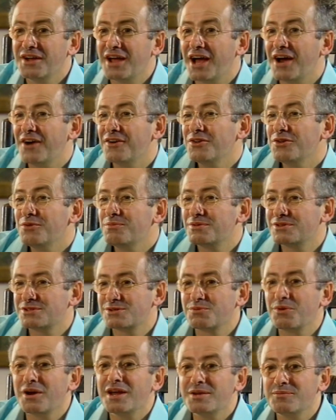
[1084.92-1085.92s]
How do you
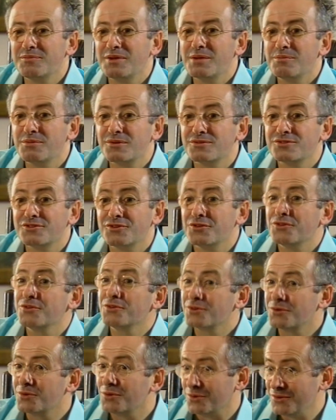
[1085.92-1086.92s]
persuade people to
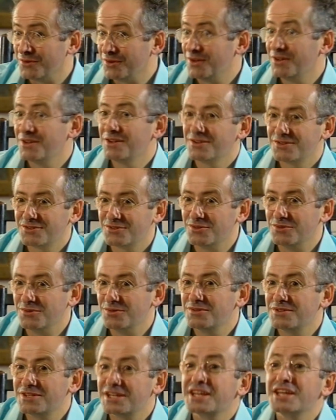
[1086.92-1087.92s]
do good,
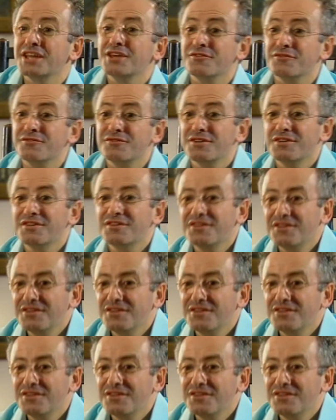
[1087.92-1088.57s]
to give?